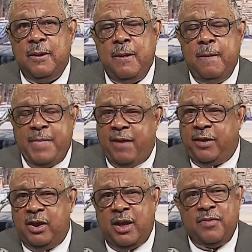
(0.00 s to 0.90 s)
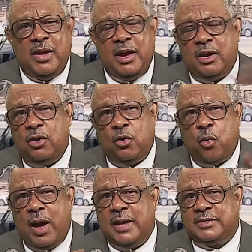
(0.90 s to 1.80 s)
Now, there are other
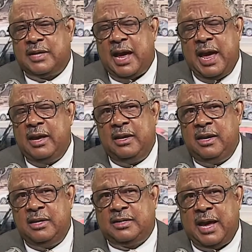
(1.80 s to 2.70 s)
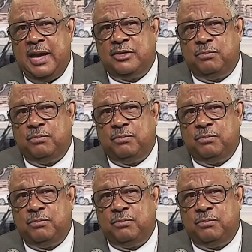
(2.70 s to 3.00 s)
quasi Hittites,